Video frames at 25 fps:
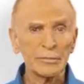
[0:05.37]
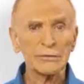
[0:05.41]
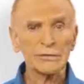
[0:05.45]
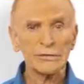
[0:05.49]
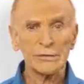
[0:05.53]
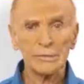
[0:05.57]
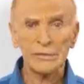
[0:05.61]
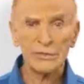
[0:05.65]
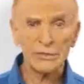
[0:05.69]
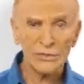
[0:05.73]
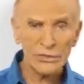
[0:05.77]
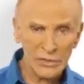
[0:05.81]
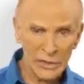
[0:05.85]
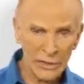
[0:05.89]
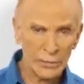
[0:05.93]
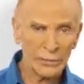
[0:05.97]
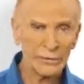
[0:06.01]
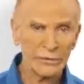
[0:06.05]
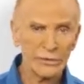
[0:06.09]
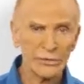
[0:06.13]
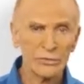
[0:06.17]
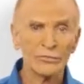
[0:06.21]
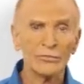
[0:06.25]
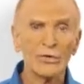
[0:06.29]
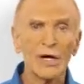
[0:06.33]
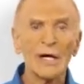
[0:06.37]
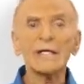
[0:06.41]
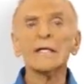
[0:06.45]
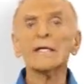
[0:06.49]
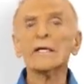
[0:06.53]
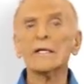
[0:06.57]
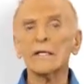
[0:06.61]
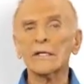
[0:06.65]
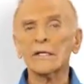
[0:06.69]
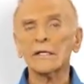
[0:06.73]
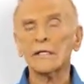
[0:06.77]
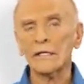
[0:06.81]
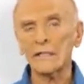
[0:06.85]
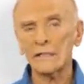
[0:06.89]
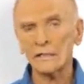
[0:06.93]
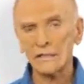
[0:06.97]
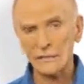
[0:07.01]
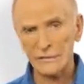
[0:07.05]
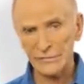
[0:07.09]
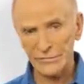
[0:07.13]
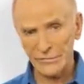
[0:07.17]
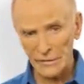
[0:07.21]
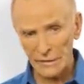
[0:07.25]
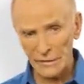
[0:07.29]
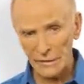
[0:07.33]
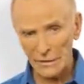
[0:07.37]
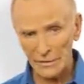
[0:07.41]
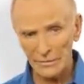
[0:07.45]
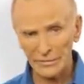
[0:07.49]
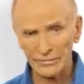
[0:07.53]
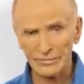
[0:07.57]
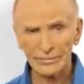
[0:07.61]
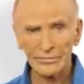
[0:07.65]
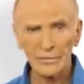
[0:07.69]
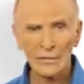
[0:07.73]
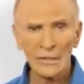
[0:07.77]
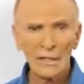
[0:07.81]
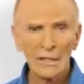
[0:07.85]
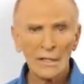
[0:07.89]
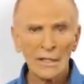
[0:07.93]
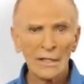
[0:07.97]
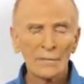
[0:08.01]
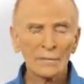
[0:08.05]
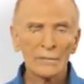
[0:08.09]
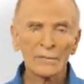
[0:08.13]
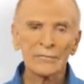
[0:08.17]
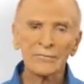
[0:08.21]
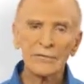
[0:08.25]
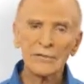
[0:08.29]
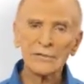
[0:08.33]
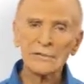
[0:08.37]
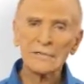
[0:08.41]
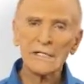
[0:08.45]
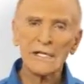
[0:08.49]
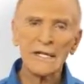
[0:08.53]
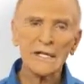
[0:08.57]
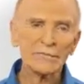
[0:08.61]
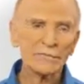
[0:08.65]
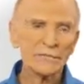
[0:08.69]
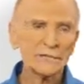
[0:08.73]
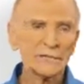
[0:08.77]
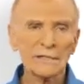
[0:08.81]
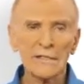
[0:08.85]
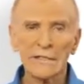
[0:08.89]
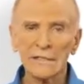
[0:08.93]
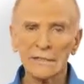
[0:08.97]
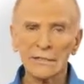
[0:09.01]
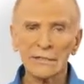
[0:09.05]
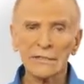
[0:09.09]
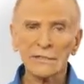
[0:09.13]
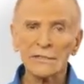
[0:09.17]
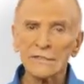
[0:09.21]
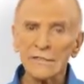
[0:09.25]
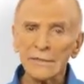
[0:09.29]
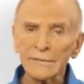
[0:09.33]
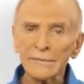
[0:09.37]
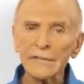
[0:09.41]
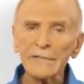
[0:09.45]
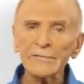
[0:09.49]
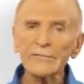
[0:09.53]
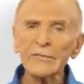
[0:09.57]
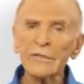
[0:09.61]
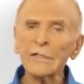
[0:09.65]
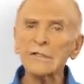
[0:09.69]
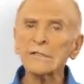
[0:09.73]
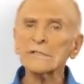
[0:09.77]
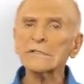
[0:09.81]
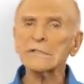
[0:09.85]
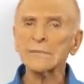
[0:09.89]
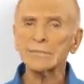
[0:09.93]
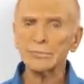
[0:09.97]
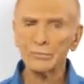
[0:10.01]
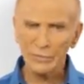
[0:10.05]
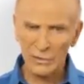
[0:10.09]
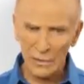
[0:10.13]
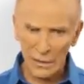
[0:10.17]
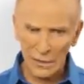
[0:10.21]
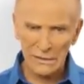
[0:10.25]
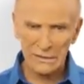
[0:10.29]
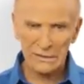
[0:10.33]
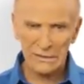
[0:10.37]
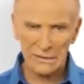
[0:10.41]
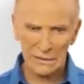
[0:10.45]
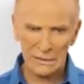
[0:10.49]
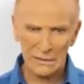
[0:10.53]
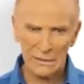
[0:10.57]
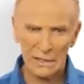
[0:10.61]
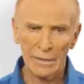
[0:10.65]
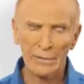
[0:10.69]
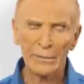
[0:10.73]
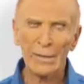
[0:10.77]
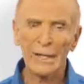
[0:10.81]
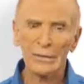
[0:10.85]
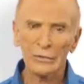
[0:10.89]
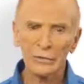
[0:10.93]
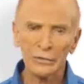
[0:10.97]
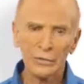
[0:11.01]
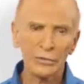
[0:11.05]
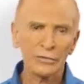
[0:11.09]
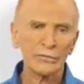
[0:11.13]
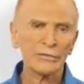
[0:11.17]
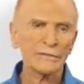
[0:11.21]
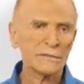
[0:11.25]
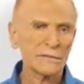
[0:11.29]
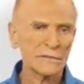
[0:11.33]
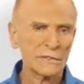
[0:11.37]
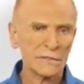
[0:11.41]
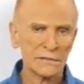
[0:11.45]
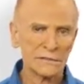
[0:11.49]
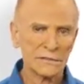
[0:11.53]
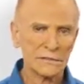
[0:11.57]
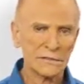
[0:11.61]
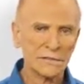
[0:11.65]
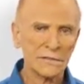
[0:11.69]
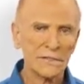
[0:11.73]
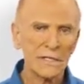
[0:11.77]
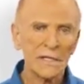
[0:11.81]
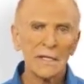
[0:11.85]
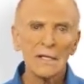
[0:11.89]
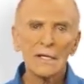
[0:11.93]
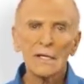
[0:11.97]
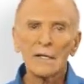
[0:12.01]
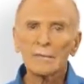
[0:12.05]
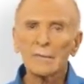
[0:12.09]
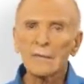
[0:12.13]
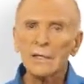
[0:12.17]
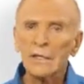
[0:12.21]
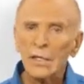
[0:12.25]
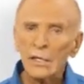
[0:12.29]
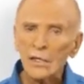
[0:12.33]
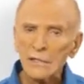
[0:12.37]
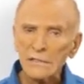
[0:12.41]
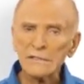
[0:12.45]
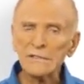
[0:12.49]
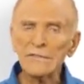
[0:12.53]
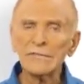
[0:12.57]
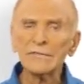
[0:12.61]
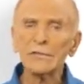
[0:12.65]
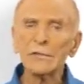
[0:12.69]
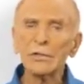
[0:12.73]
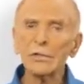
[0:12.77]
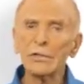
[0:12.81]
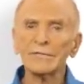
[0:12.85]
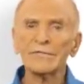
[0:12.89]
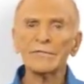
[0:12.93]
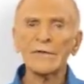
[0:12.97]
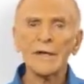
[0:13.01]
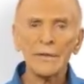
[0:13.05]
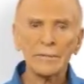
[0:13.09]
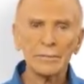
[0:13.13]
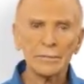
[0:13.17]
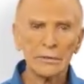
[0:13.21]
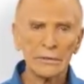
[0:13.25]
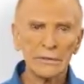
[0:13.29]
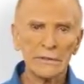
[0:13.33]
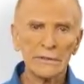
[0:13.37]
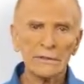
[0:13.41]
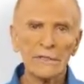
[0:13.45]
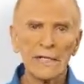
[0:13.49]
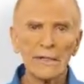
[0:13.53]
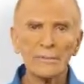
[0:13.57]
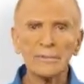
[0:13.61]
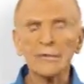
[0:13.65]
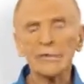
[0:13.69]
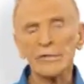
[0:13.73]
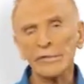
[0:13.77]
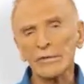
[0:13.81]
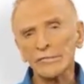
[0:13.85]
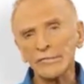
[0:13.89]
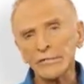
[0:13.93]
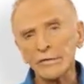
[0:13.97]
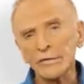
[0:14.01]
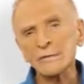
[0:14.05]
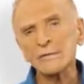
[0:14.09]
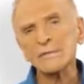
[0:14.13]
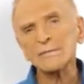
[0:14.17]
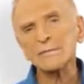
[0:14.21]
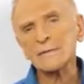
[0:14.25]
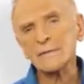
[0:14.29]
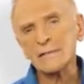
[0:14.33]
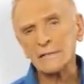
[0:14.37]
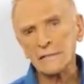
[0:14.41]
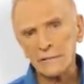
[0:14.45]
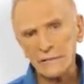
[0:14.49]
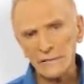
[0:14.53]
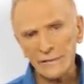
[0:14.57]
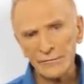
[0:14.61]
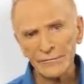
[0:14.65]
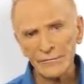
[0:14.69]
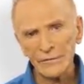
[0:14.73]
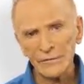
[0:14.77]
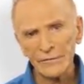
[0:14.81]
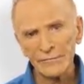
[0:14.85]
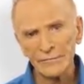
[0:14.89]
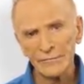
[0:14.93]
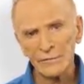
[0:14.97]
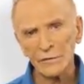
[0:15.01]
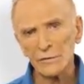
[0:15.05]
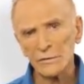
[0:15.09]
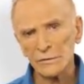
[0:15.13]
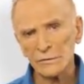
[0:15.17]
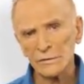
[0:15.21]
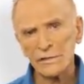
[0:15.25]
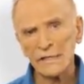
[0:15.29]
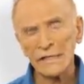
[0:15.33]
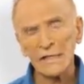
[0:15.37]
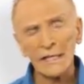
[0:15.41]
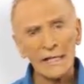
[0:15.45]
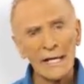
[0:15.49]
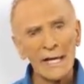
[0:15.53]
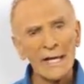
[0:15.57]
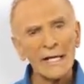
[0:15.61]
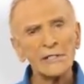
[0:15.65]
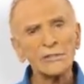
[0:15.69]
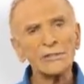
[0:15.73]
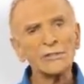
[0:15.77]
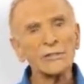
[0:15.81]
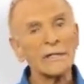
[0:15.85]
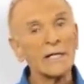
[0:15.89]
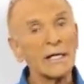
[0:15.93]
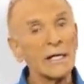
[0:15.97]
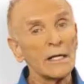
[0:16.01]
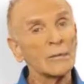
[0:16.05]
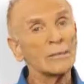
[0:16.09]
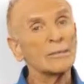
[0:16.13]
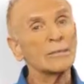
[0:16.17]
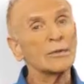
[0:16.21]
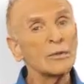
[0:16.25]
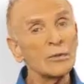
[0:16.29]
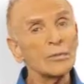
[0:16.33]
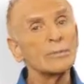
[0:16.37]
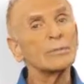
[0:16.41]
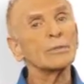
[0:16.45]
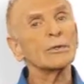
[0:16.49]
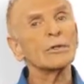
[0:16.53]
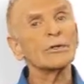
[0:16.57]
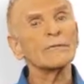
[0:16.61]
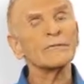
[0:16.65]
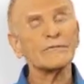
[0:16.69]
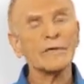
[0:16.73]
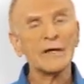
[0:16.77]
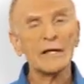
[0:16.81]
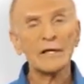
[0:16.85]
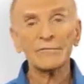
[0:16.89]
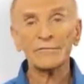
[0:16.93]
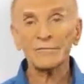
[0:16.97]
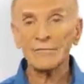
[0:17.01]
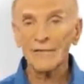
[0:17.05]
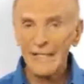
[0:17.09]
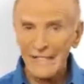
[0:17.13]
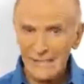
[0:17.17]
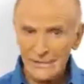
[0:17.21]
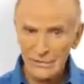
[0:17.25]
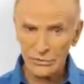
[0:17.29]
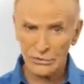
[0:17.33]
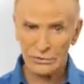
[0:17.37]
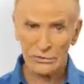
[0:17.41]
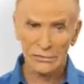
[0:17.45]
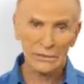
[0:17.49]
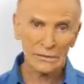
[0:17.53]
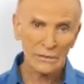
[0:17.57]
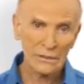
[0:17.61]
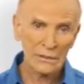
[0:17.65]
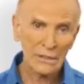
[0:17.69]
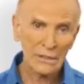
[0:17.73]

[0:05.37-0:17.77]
which I'm going to share with you right here in this video. But first I have to tell you, there's something very surprising about your results. Because of your fat-burning type, there are a few specific foods that can actually help you burn fat faster.